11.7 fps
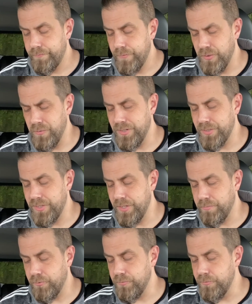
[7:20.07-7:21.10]
You want to see a
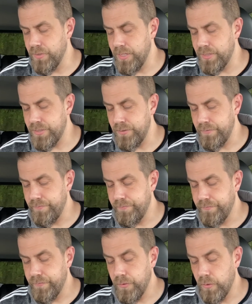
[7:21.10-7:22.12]
broom closet?
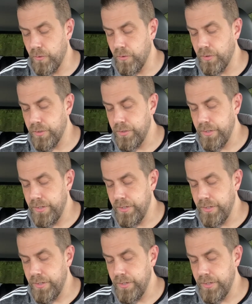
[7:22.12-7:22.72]
Or,